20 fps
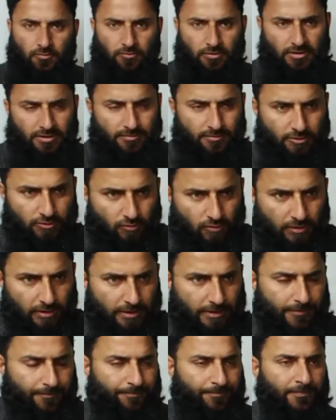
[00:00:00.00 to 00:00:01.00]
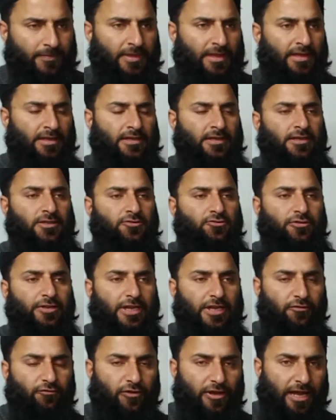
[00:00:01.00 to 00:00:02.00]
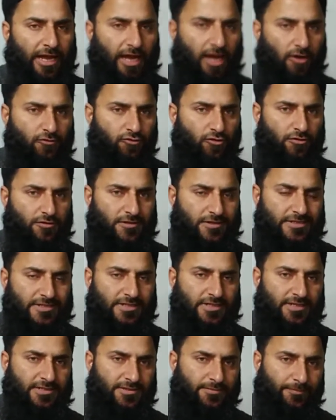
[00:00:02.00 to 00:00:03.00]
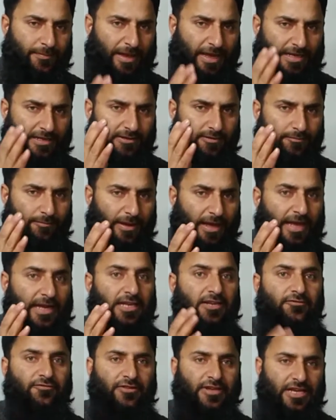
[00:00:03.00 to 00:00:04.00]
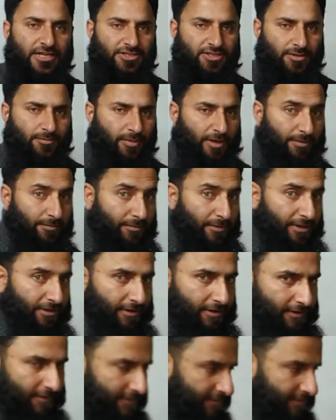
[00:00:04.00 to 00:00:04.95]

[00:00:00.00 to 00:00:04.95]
wa rahmatullah. Today we have to discuss magnification by mirrors.